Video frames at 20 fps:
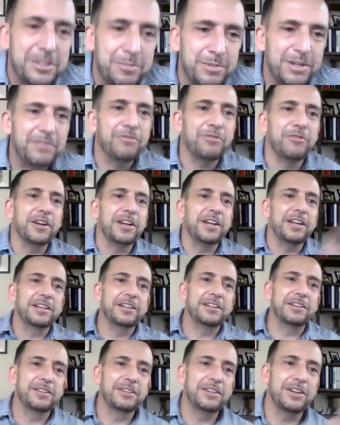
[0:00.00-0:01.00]
be free,
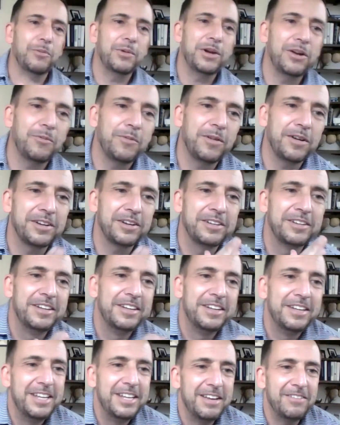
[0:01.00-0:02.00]
and we don't want to,
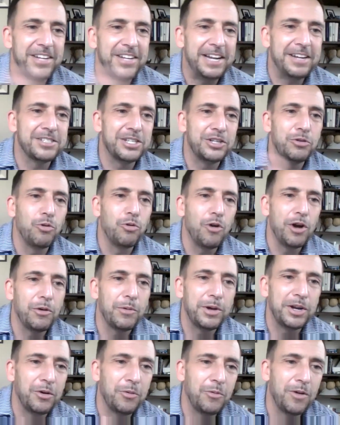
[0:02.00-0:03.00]
if data is the new oil,
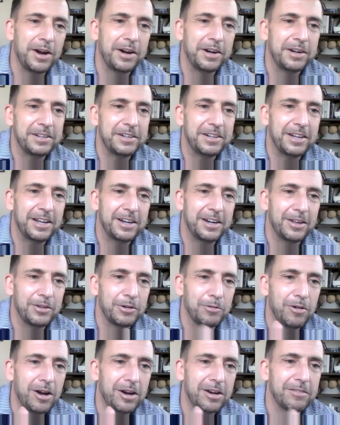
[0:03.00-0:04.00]
we don't want
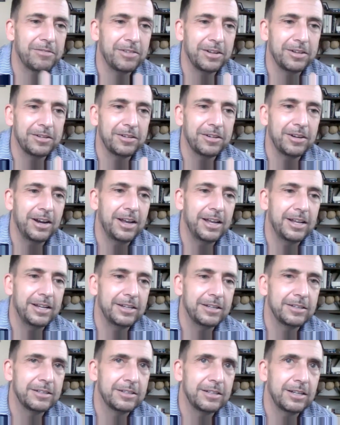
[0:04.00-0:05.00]
another Rockefeller.
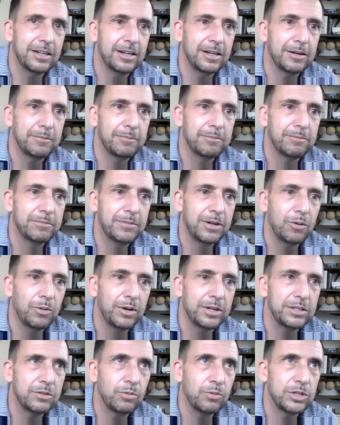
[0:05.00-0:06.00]
And
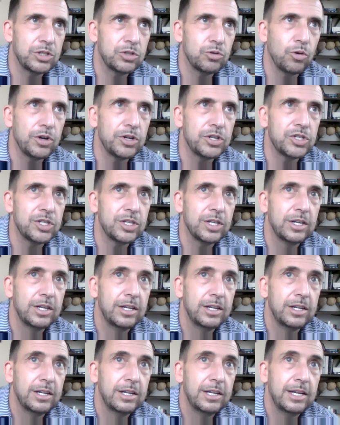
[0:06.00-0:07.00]
what storage
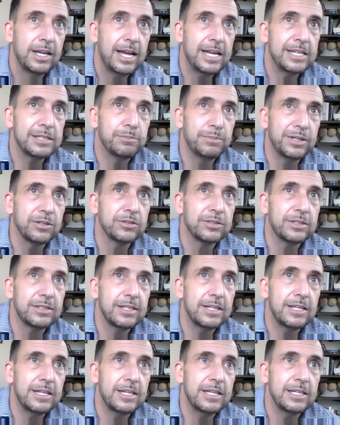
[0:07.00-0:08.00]
has built
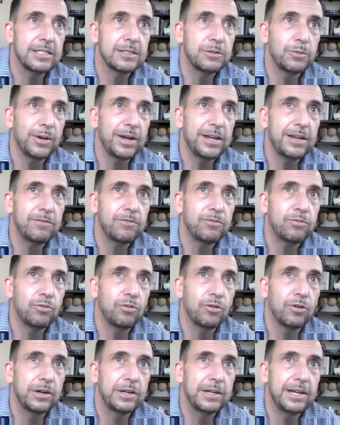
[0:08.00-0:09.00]
is a way
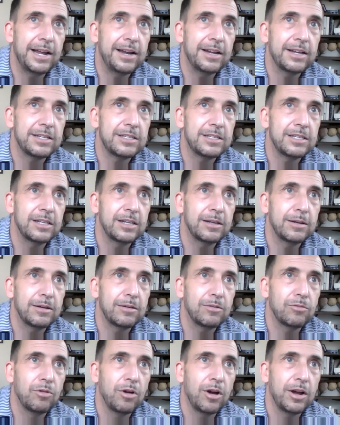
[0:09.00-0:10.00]
for data
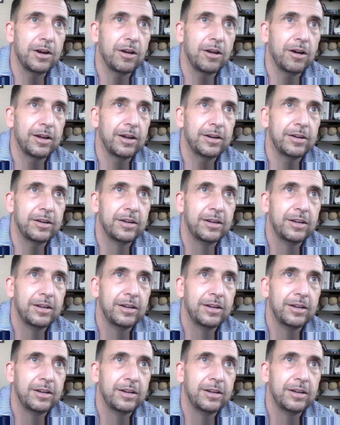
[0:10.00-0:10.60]
to run on